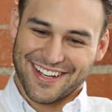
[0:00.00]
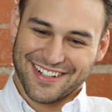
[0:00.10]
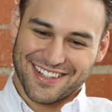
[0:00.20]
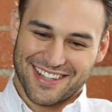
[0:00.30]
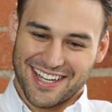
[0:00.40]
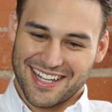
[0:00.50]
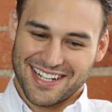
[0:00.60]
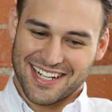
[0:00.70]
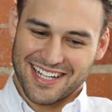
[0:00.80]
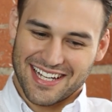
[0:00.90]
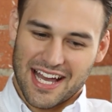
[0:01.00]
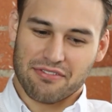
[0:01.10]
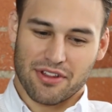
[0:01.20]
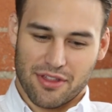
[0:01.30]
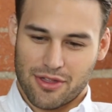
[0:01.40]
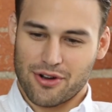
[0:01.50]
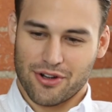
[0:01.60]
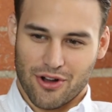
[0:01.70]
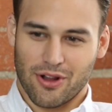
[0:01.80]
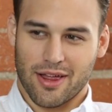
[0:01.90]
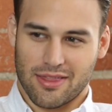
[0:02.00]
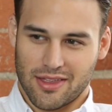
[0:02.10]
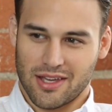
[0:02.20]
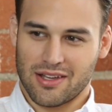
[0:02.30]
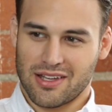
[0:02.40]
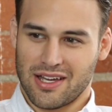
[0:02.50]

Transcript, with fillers: And then uh, after the third call, I think